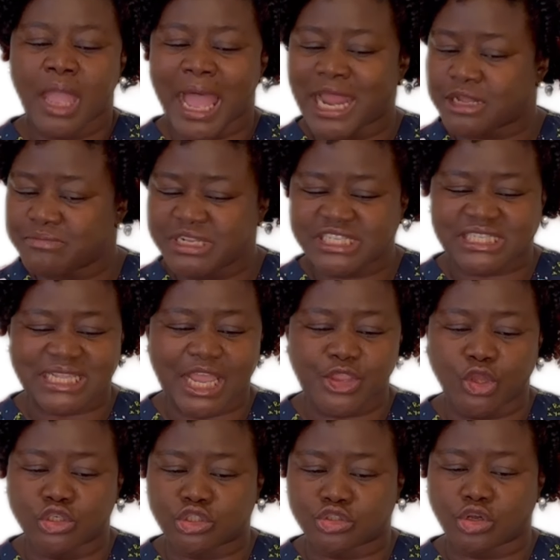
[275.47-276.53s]
administer
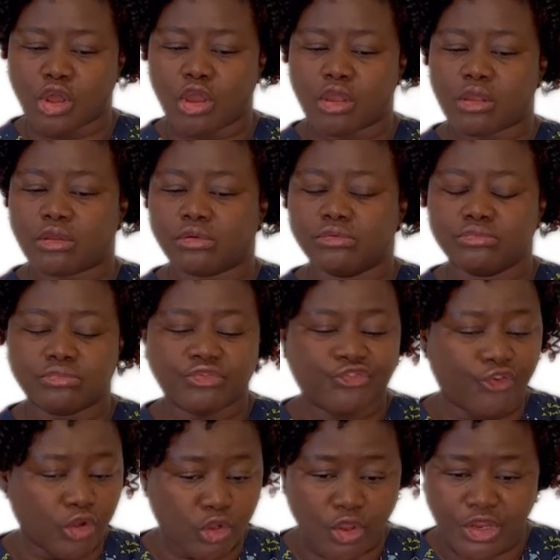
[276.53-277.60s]
your drug
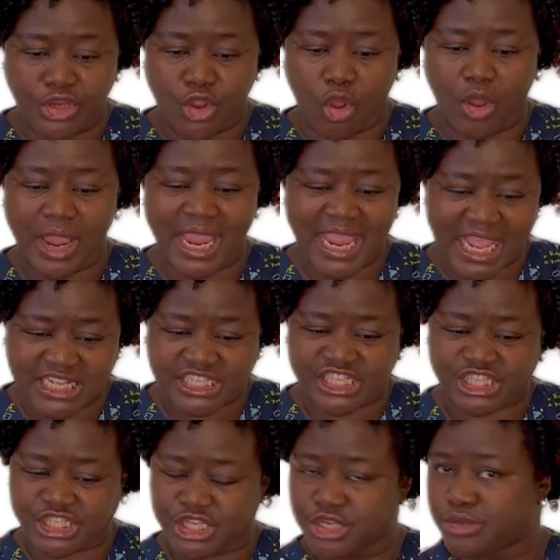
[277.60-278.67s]
following your
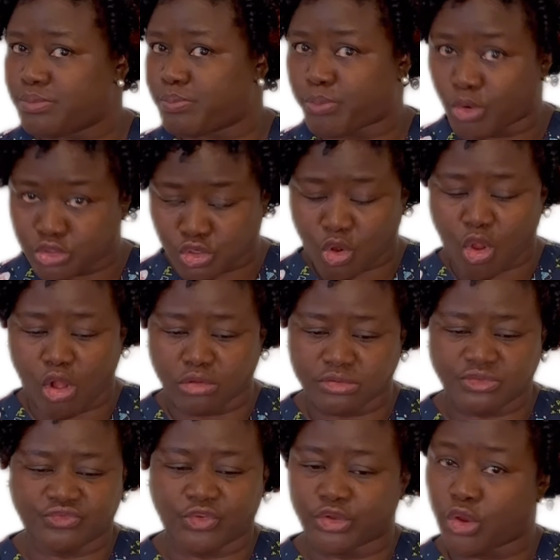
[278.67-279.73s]
ANTT
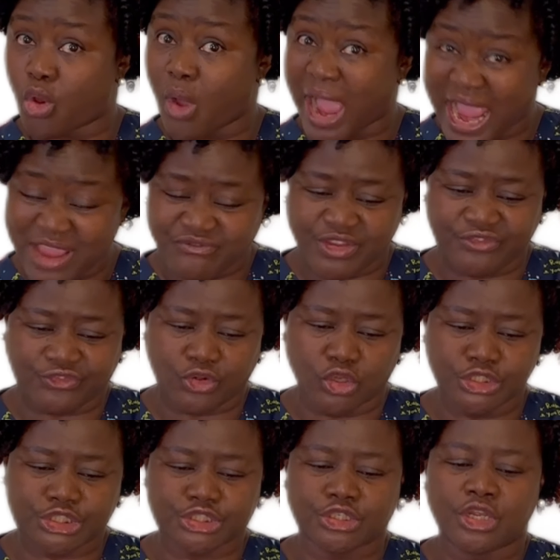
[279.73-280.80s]
protocols for your IV
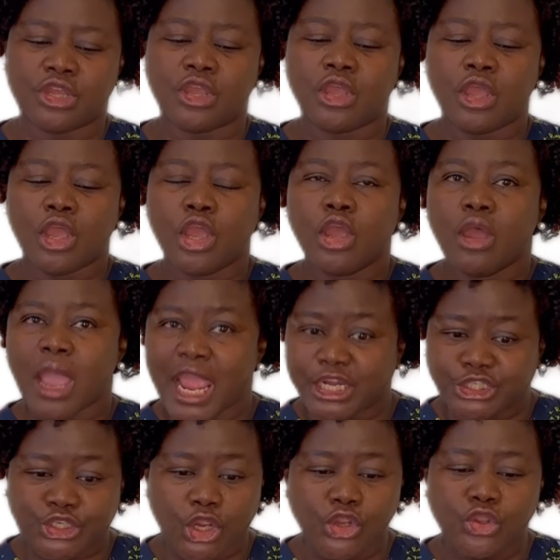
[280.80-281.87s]
flush.
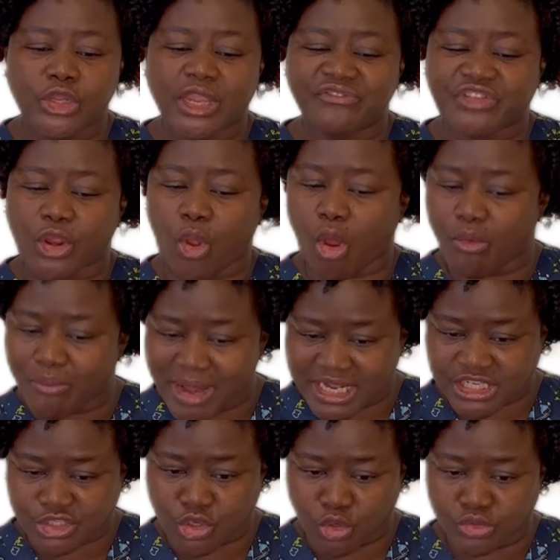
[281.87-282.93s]
Ensure you give the
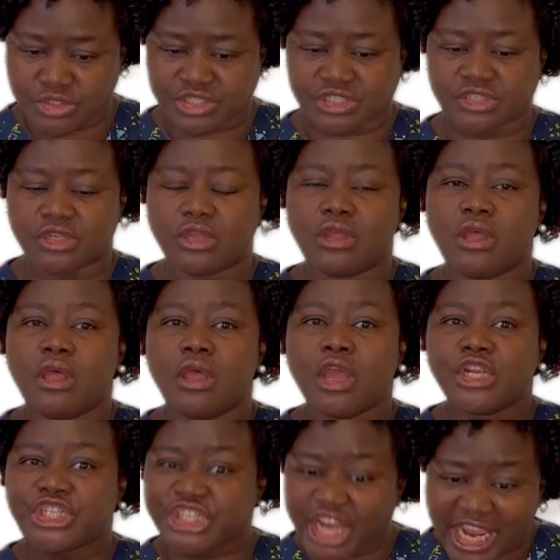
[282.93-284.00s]
correct dose,
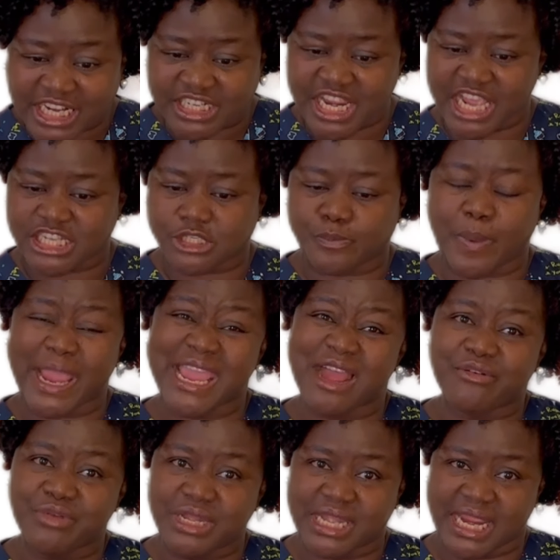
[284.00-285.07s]
check the
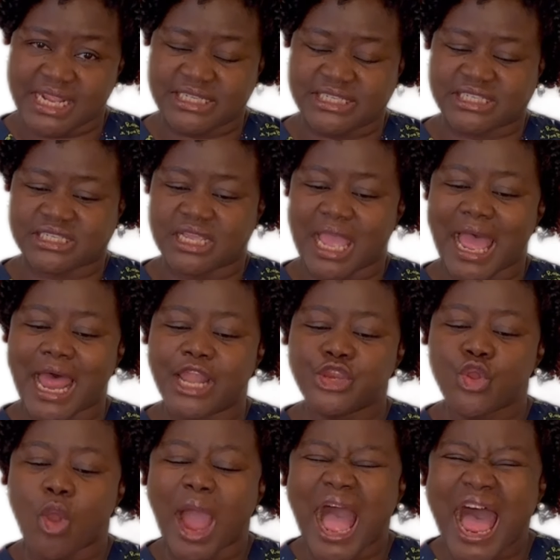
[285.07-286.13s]
expiry dates, and
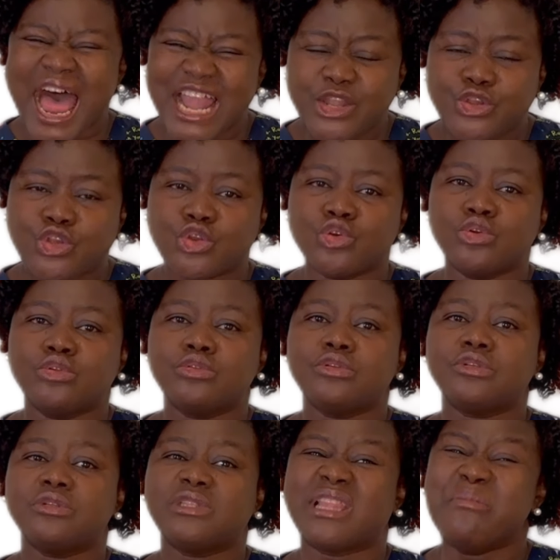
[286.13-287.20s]
you undo
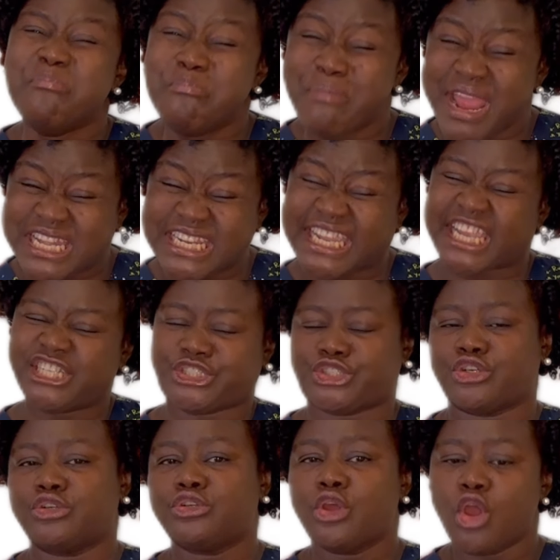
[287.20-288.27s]
the
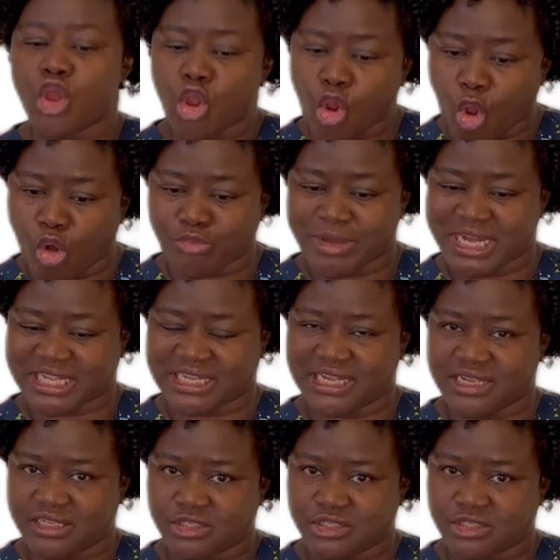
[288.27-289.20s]
medication correctly.